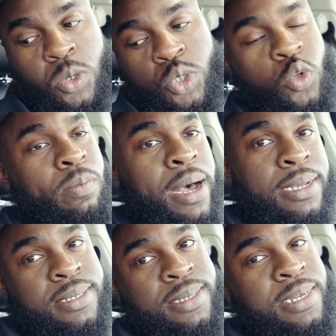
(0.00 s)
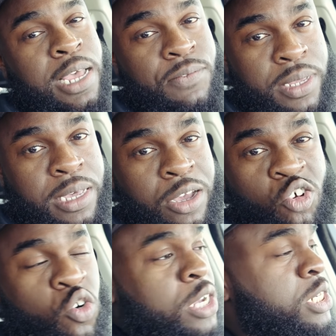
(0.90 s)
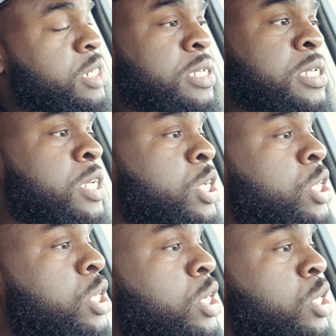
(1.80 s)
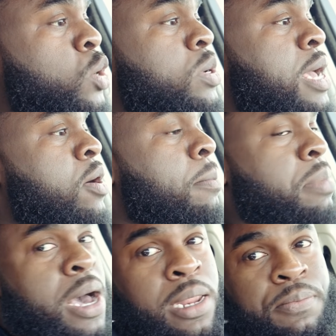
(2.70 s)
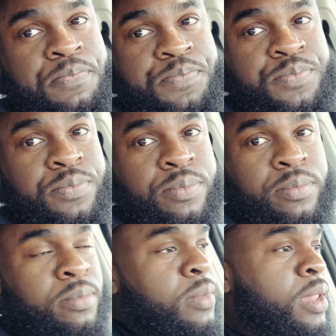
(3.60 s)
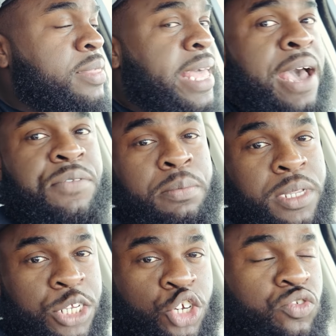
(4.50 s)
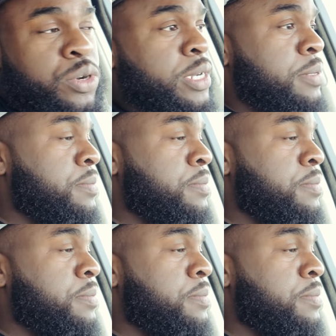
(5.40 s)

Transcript: Those two boxes are definitely getting crushed, no doubt about it. They have to be destroyed.